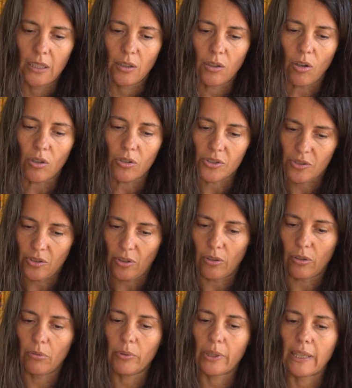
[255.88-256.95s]

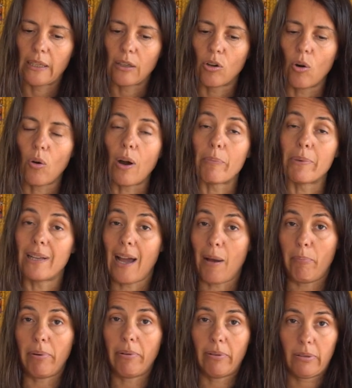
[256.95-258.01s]
also, we can go a bit
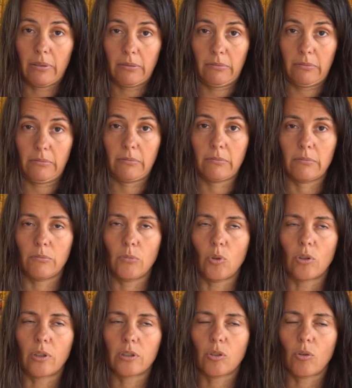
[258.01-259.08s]
up
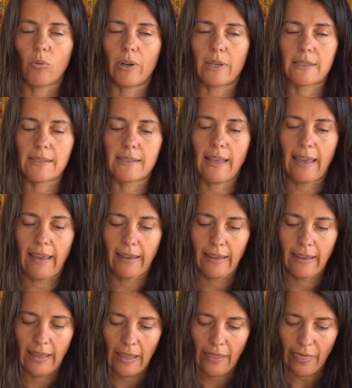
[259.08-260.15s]
more towards the
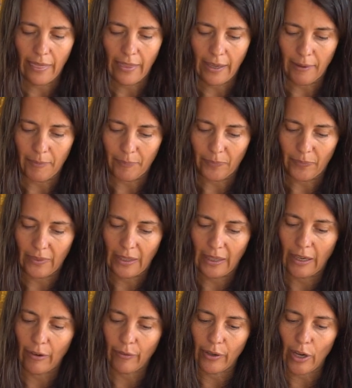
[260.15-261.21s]

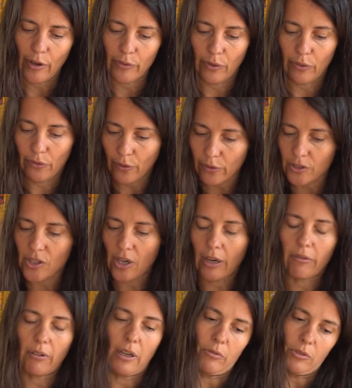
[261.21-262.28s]
area of the third
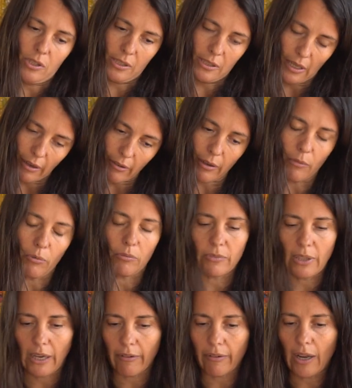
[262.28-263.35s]
chakra, which is the
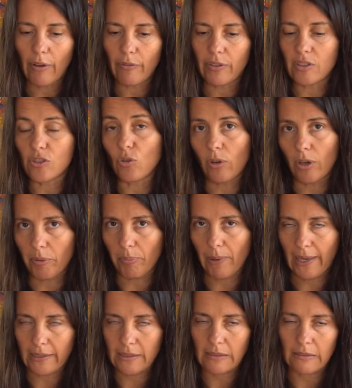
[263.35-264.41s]
area of the solar
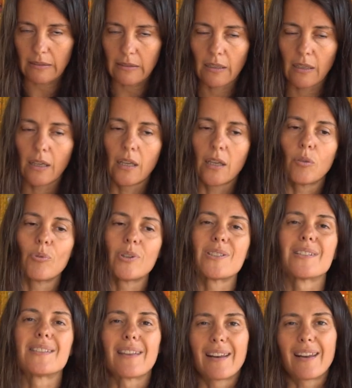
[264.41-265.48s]
plexus, which
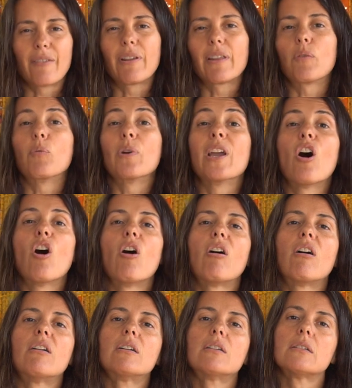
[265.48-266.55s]
is an area that we
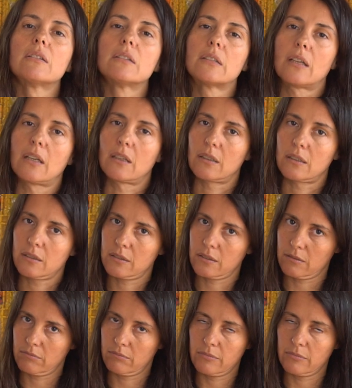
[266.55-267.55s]
hold a lot.